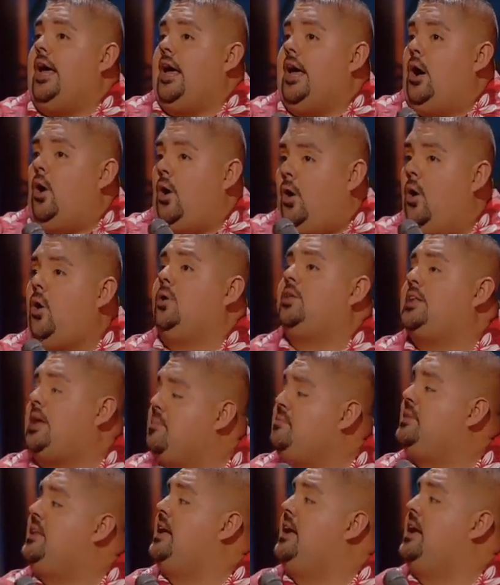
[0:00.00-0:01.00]
hold
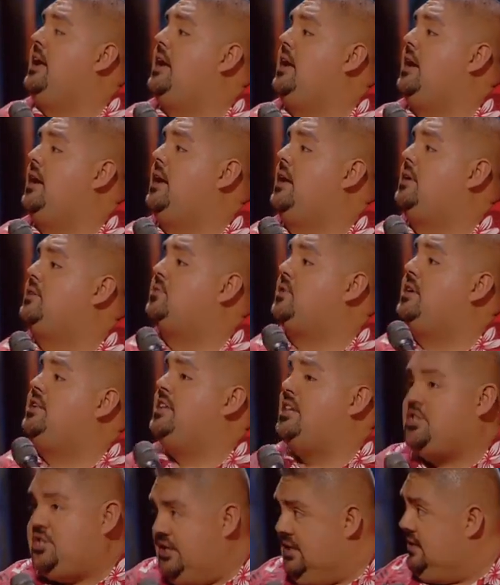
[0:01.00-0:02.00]
up the
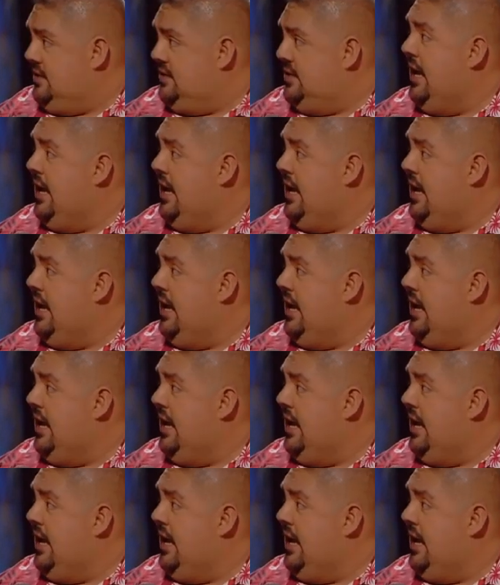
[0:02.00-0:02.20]
traditions.